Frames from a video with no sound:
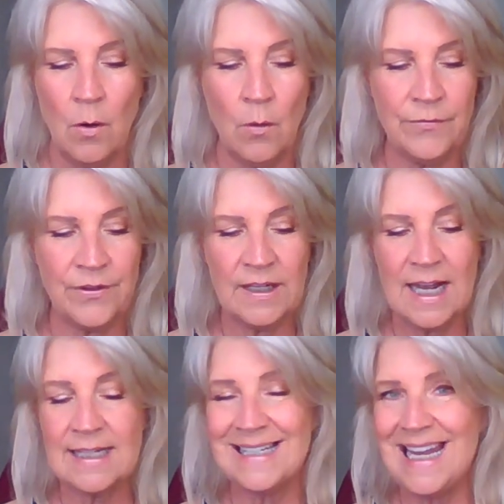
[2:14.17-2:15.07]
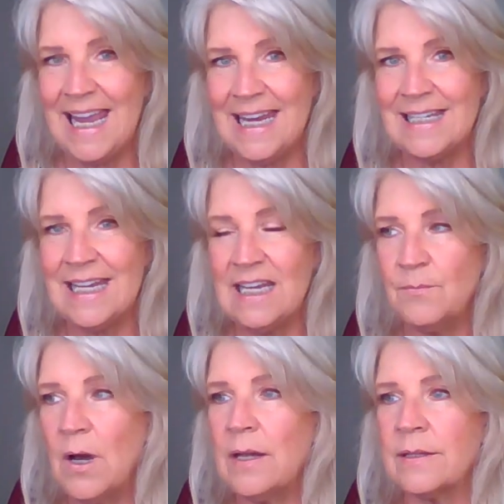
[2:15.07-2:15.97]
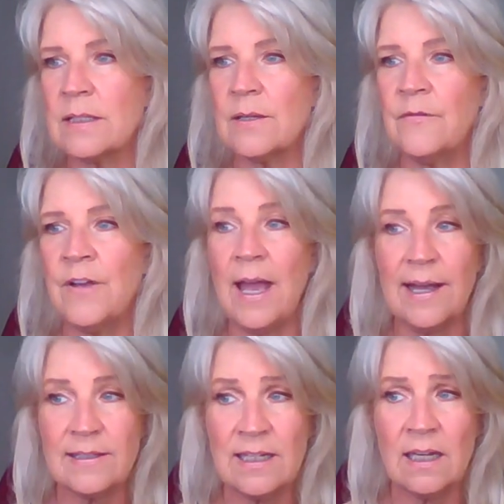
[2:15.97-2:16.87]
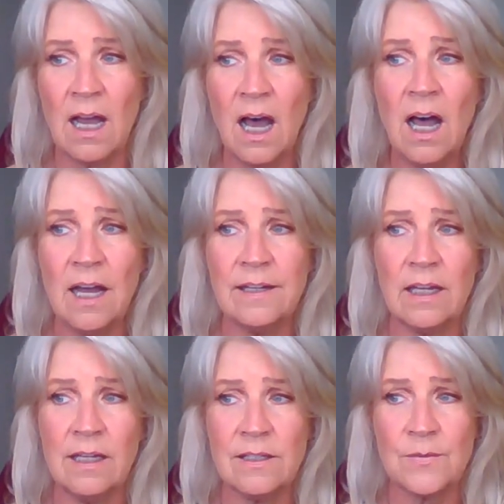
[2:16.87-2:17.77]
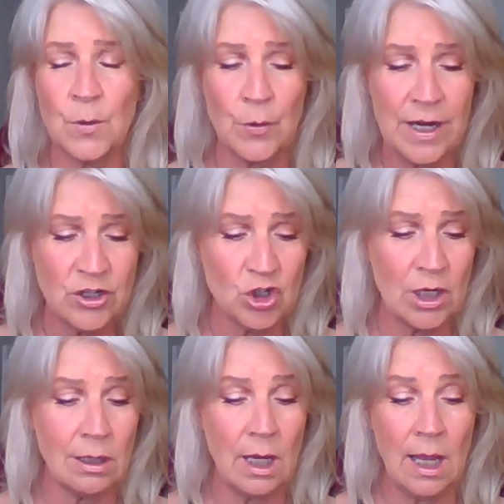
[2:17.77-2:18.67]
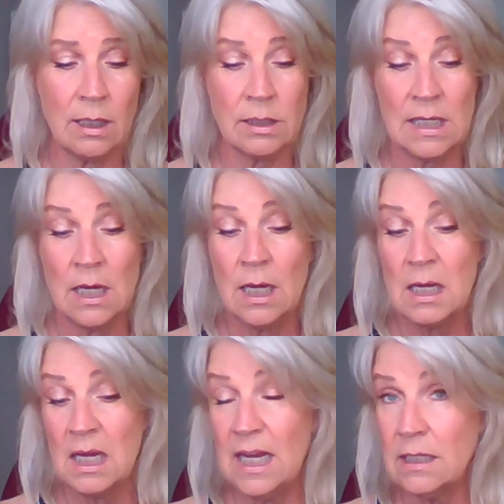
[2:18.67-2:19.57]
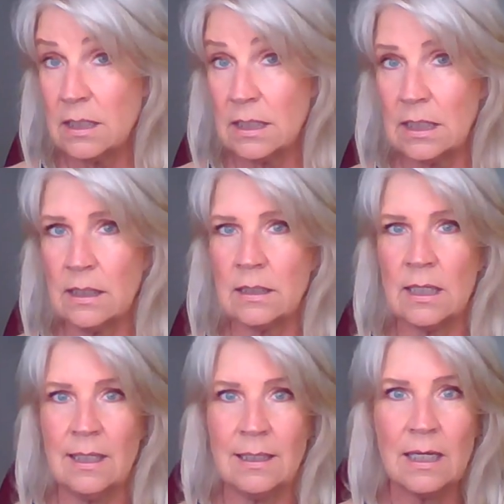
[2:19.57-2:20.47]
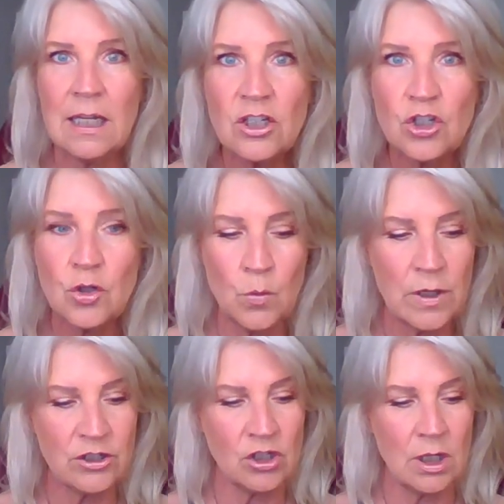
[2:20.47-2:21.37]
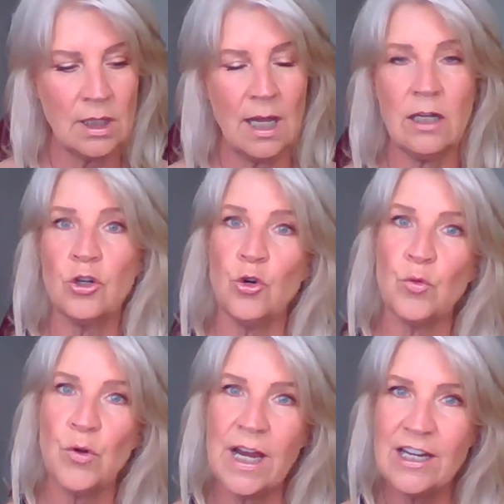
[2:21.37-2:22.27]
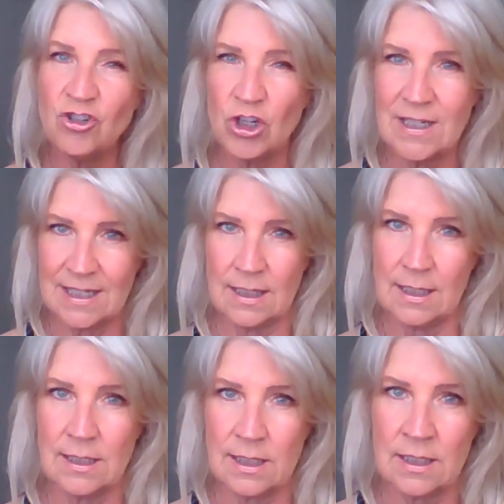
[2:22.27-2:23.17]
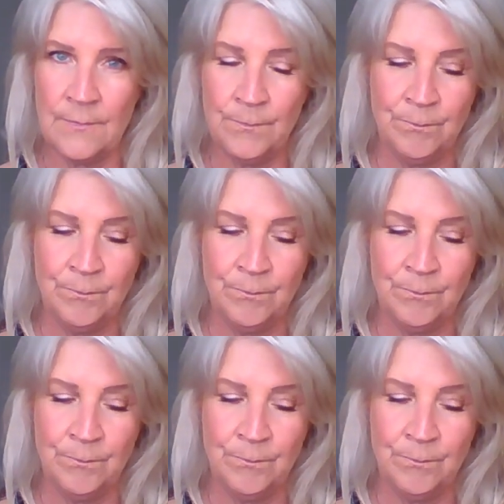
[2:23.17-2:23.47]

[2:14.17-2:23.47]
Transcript: over the next 18 months of acting on inspiration and instinct and intuition and courageousness